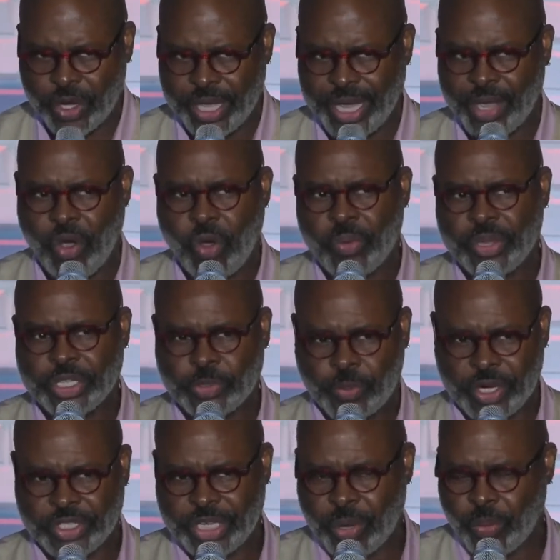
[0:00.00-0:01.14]
He always
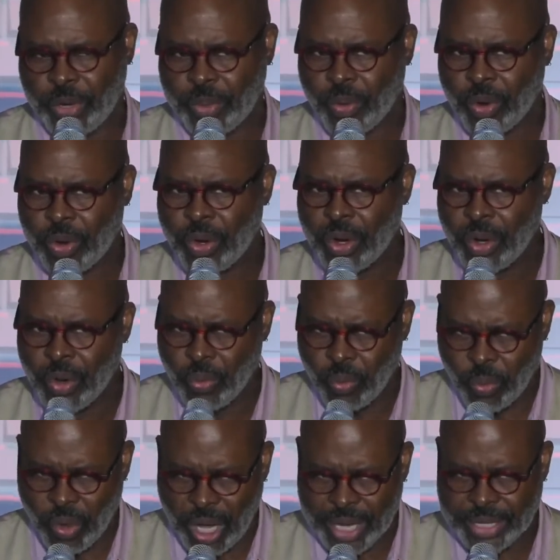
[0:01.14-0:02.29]
preached that we were
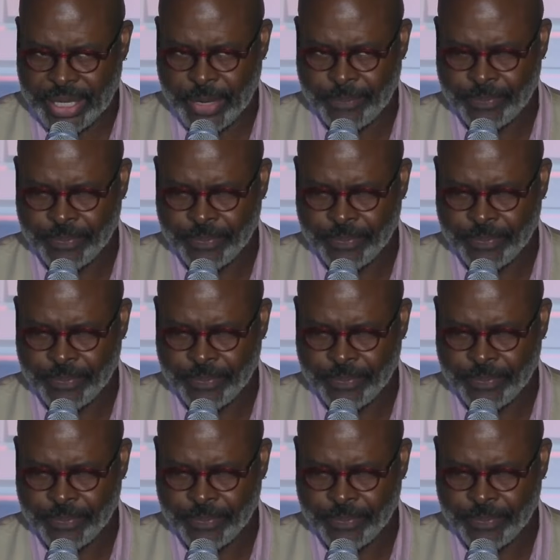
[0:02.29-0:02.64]
one.